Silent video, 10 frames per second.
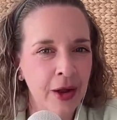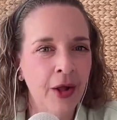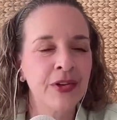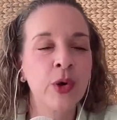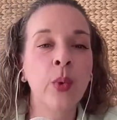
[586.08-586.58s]

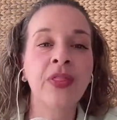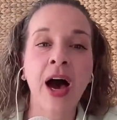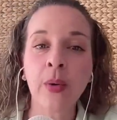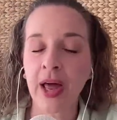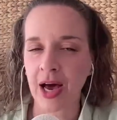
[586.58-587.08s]
So
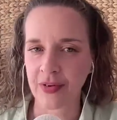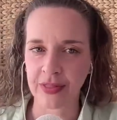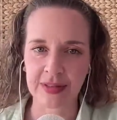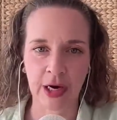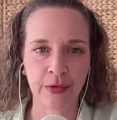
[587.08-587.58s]
without having
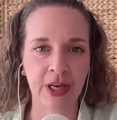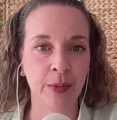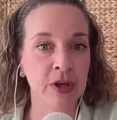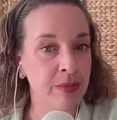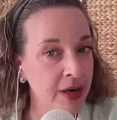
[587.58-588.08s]
this outside
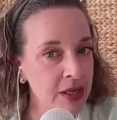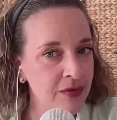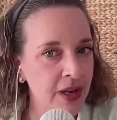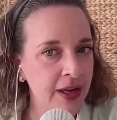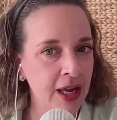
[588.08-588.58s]
perspective
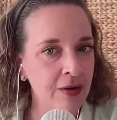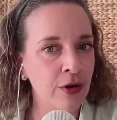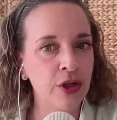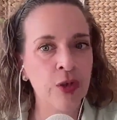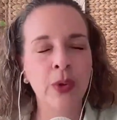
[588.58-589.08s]
that I gave her,
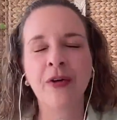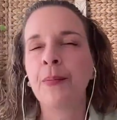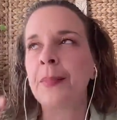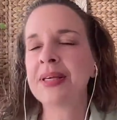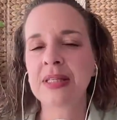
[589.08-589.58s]
she would have
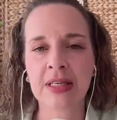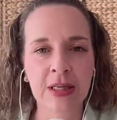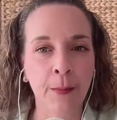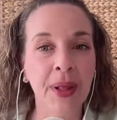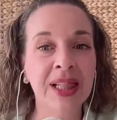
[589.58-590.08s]
missed this
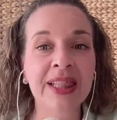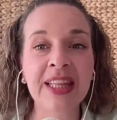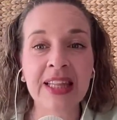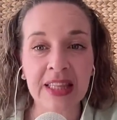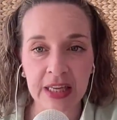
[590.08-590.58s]

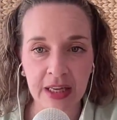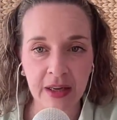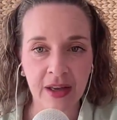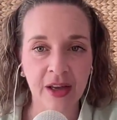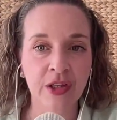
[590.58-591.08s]
completely.
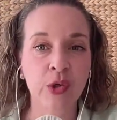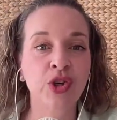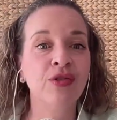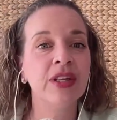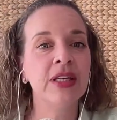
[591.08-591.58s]
So
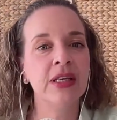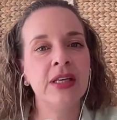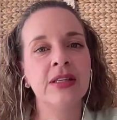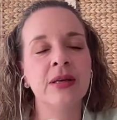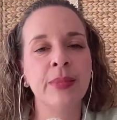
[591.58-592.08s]
she really
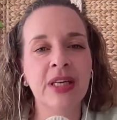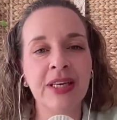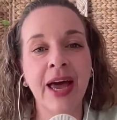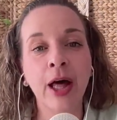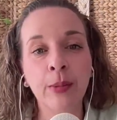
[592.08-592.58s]
needed somebody to
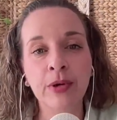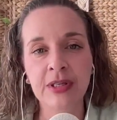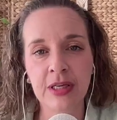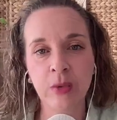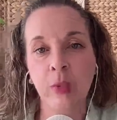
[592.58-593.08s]
help her
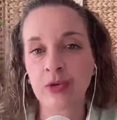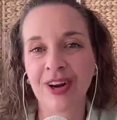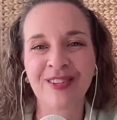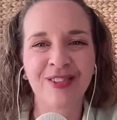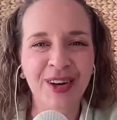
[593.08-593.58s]
see what was right
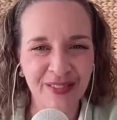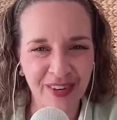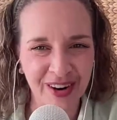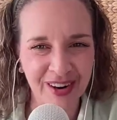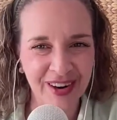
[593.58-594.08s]
in front of
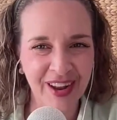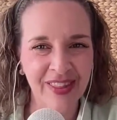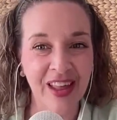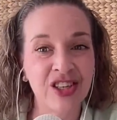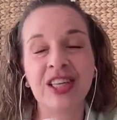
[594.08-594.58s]
her,
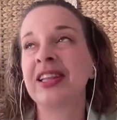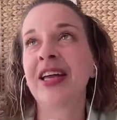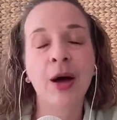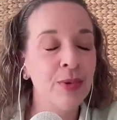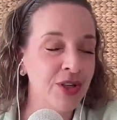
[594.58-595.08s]
that she lit
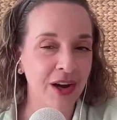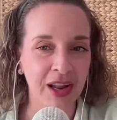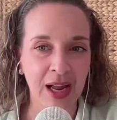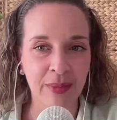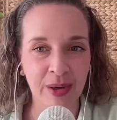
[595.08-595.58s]
up when
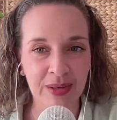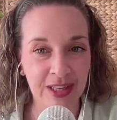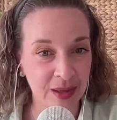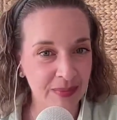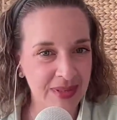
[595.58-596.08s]
talking about
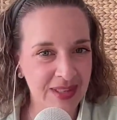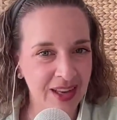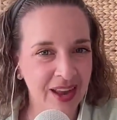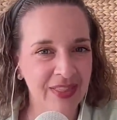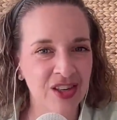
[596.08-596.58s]
teams,
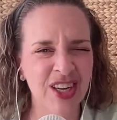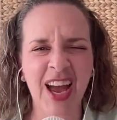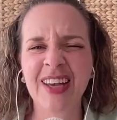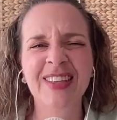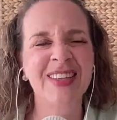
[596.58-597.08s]
that she
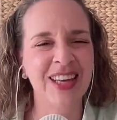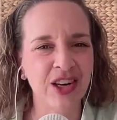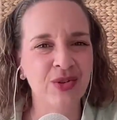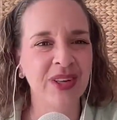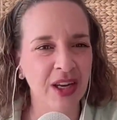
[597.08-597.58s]
has this
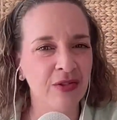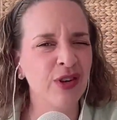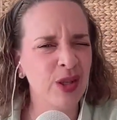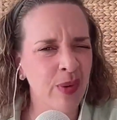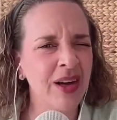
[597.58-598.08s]
natural gift for
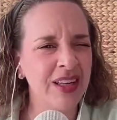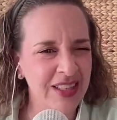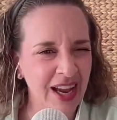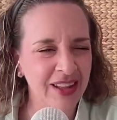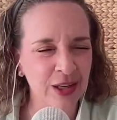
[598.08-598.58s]
spotting
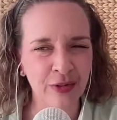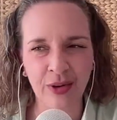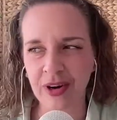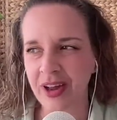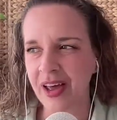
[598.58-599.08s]
talent,
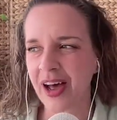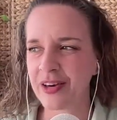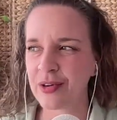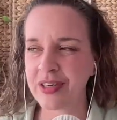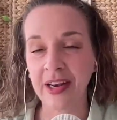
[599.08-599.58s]
for
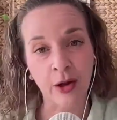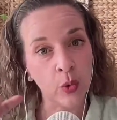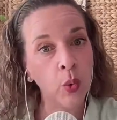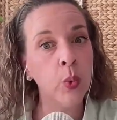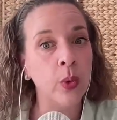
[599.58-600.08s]
understanding
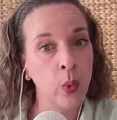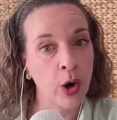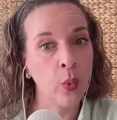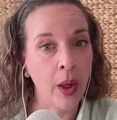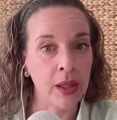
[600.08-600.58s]
who would work
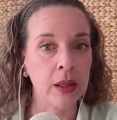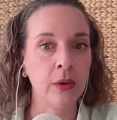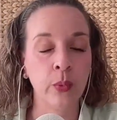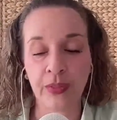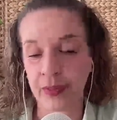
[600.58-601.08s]
well
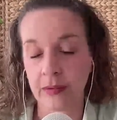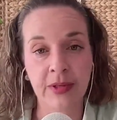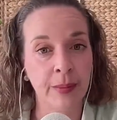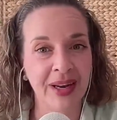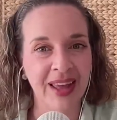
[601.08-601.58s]
with
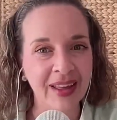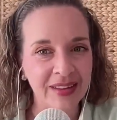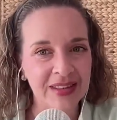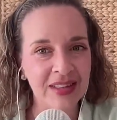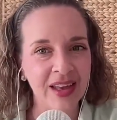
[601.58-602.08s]
somebody
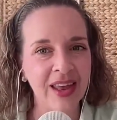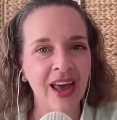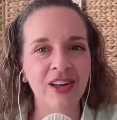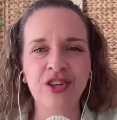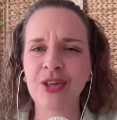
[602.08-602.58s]
else.
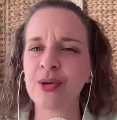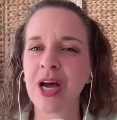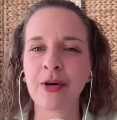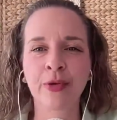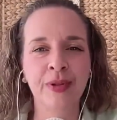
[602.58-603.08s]
and she could
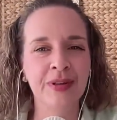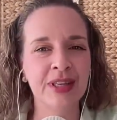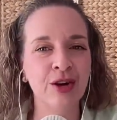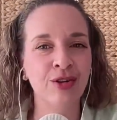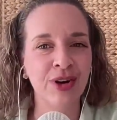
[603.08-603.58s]
effortlessly
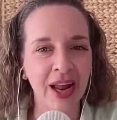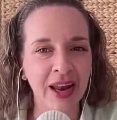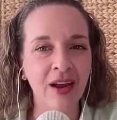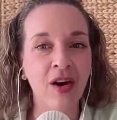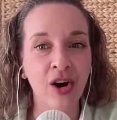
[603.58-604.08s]
create
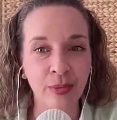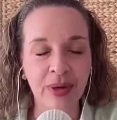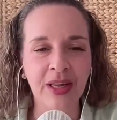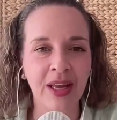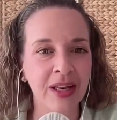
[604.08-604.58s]

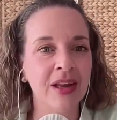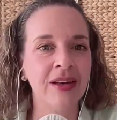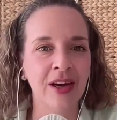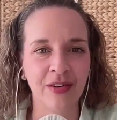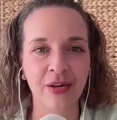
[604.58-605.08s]
harmony in a
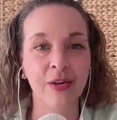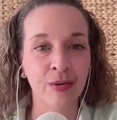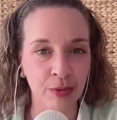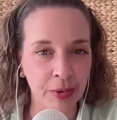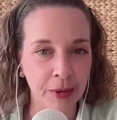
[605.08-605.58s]
diverse
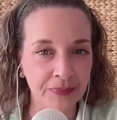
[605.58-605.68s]
group.